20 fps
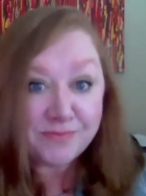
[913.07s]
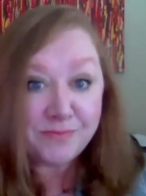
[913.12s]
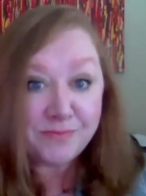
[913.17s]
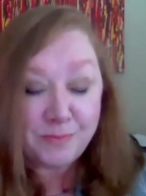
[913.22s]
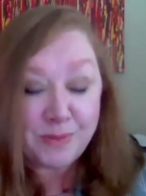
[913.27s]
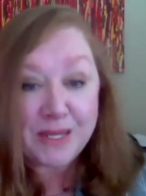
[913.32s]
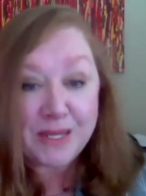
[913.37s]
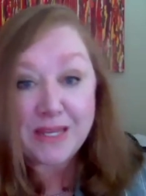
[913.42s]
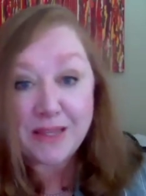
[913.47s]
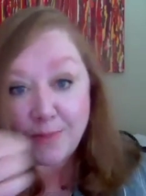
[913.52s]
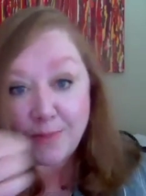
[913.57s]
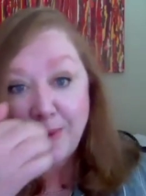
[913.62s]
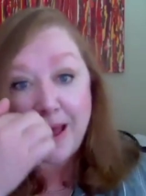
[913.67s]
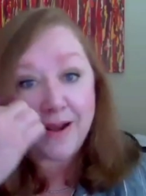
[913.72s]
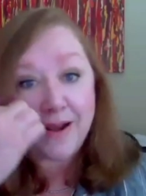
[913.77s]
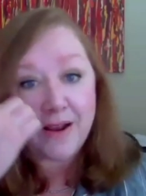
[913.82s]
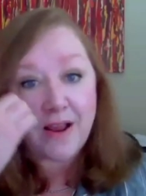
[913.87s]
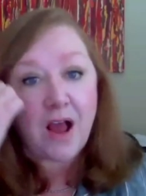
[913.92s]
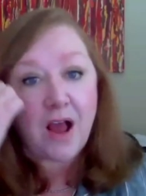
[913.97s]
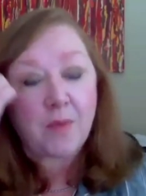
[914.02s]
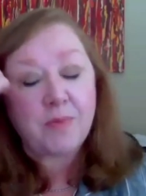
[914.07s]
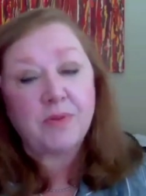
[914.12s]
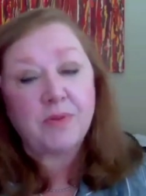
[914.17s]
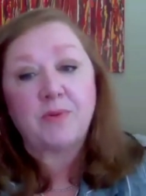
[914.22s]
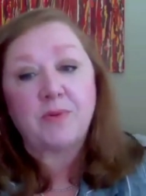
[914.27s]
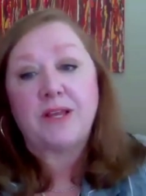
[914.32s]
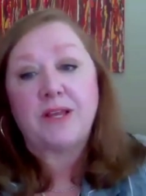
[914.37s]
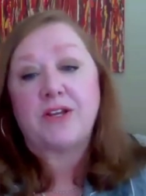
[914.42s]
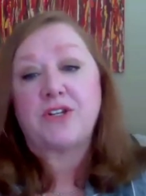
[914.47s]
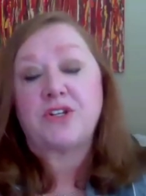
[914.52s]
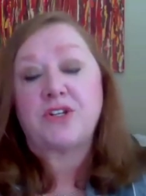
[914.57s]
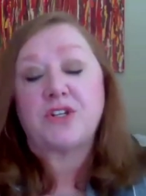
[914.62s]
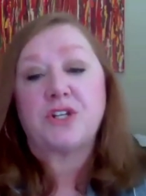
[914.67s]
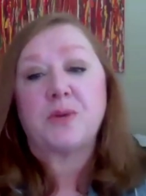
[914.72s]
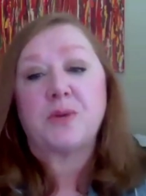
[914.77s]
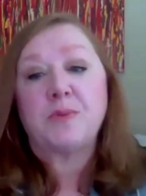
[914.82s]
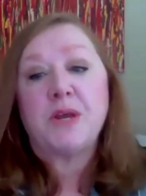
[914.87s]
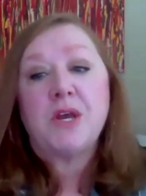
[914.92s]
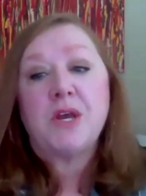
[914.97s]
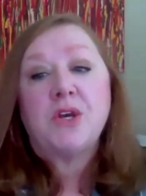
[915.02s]
be the bad cop in the
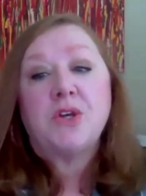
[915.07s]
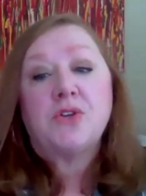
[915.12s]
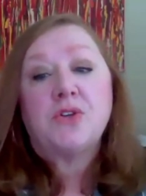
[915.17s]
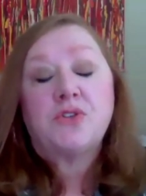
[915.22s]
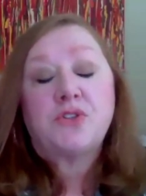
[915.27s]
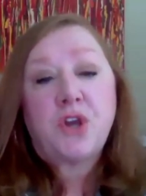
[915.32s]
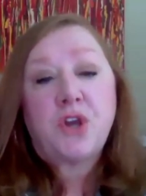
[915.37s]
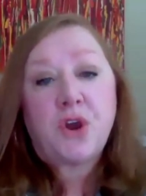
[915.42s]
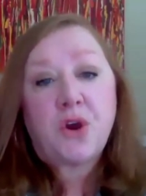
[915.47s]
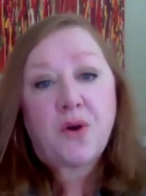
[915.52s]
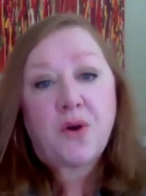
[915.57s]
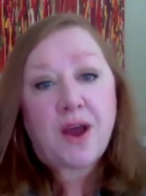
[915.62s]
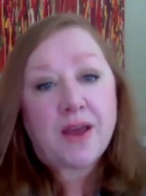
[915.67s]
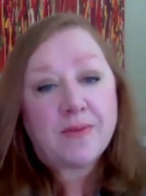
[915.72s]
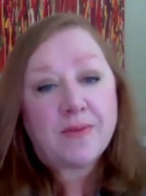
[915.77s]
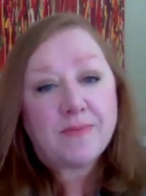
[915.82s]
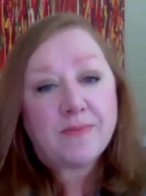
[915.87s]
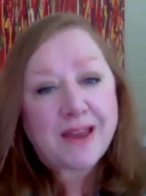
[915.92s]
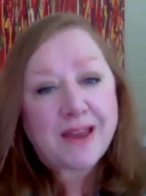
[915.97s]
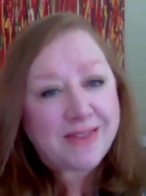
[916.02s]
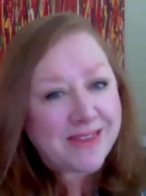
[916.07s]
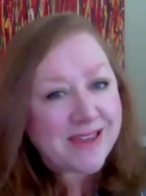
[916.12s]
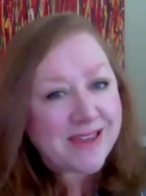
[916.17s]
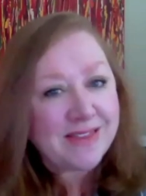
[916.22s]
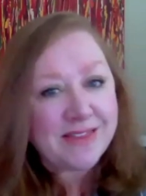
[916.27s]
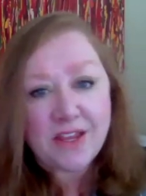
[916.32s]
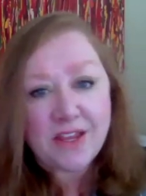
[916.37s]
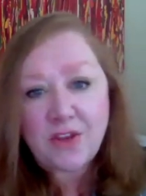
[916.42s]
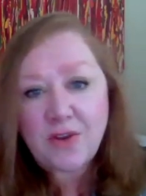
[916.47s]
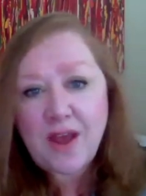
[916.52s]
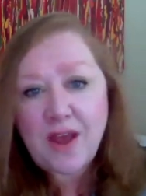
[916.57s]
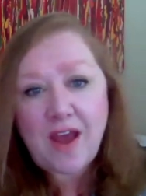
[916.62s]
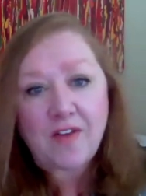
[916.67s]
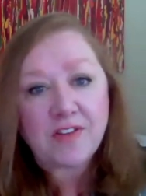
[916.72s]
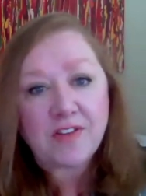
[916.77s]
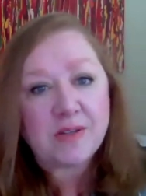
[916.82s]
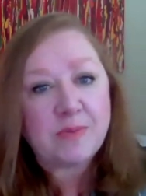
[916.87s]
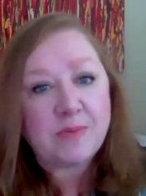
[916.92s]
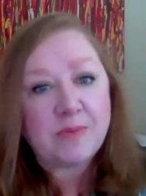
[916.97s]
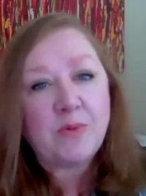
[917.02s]
relationship. So I think that you
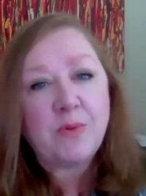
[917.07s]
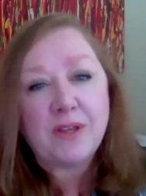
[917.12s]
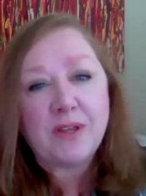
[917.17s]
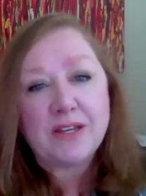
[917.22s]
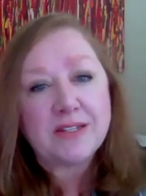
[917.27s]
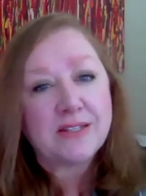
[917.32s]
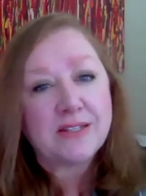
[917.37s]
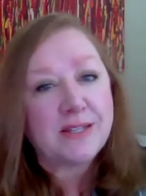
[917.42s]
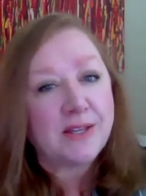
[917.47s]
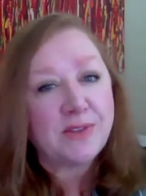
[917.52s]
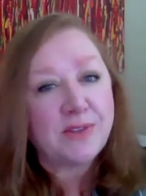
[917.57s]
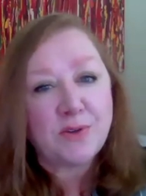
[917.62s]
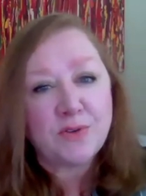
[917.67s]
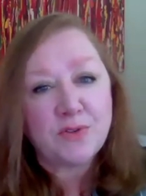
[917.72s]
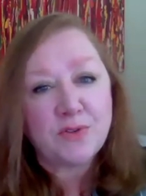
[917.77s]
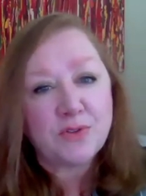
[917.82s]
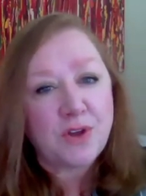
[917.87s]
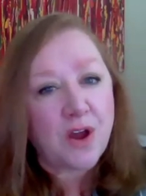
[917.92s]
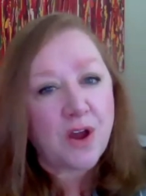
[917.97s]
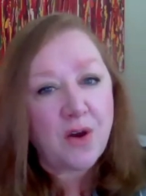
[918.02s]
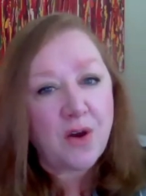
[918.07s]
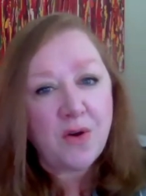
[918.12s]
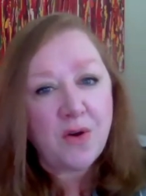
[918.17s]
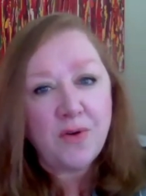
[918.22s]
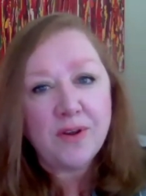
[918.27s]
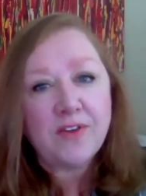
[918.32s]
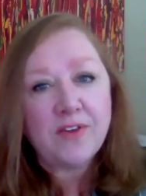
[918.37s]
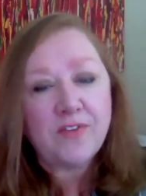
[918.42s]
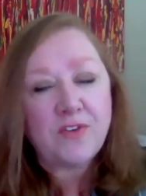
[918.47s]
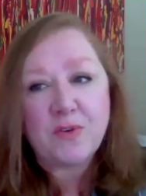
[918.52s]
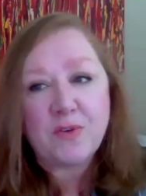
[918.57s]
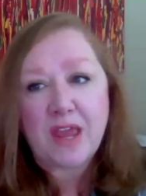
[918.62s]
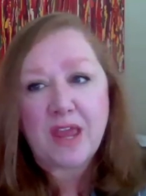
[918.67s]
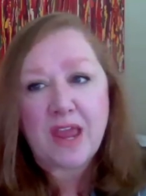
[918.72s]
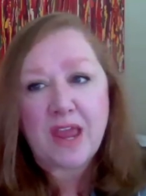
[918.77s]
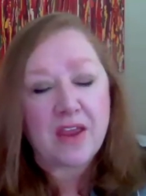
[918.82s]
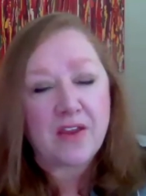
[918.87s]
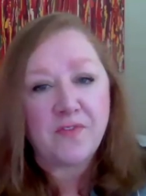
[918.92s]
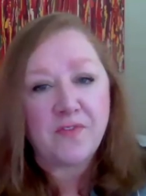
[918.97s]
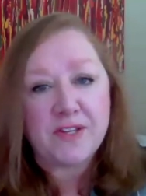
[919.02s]
have to be willing to let those go if you
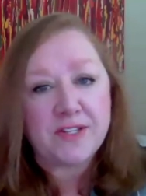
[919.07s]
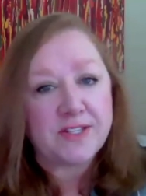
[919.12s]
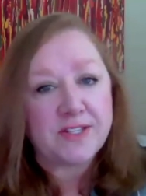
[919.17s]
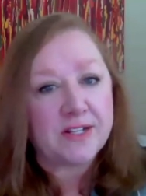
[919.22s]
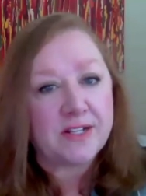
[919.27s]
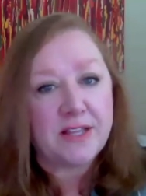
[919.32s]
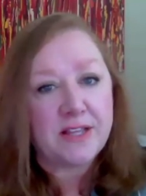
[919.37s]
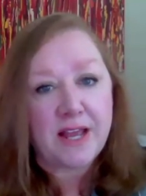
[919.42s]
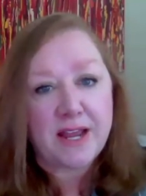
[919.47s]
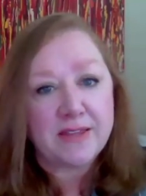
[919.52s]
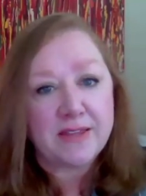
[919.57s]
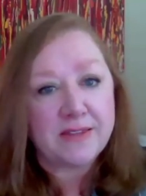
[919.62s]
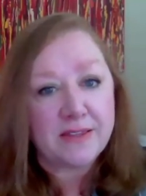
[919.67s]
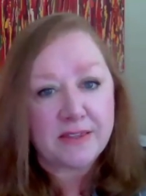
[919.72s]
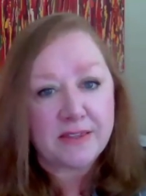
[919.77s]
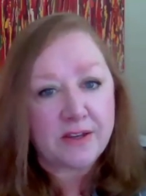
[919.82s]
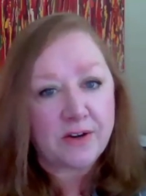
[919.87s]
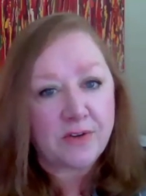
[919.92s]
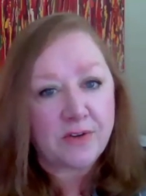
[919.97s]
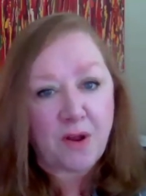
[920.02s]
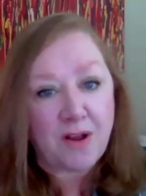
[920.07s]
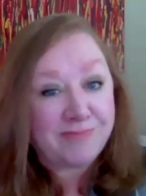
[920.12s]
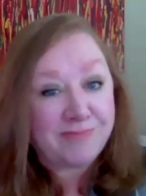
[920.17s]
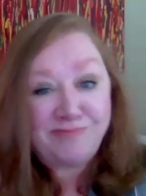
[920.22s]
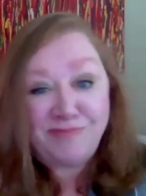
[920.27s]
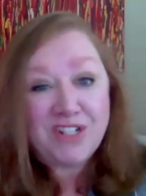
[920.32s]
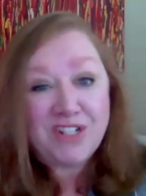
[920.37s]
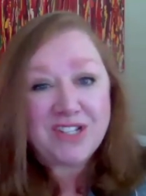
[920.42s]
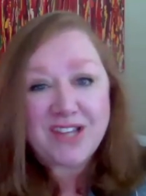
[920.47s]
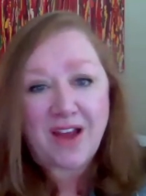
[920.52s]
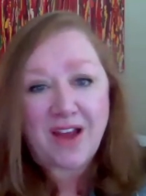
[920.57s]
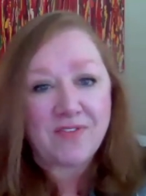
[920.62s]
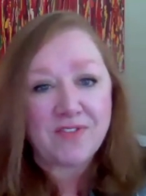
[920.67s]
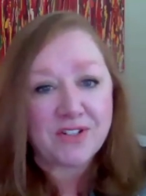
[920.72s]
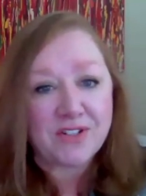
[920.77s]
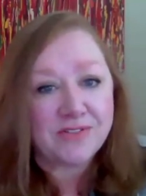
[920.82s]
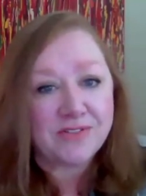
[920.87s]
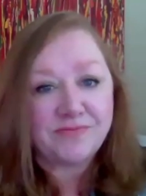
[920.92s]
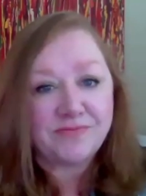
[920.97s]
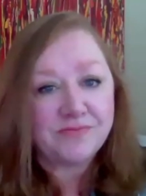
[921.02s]
can't convince the client that they're wrong. You just have
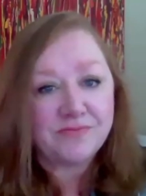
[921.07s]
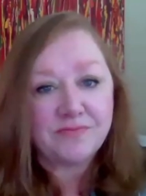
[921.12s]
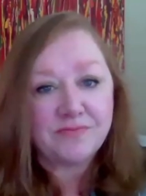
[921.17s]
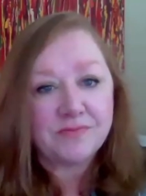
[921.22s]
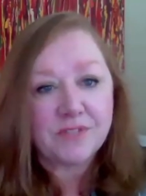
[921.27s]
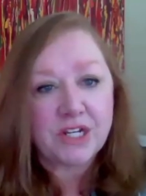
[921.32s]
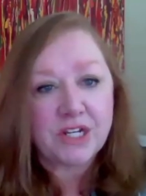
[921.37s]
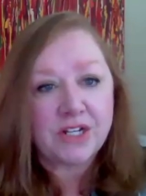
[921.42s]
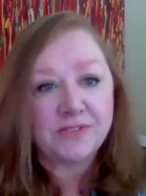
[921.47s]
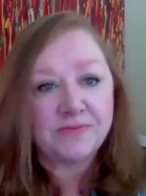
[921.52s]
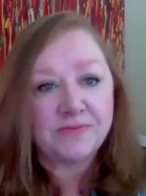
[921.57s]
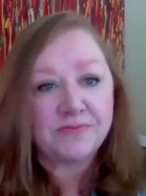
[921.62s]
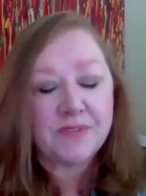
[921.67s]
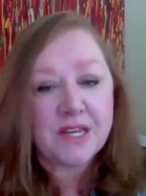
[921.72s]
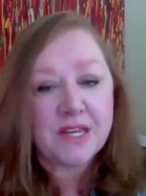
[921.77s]
to, you know.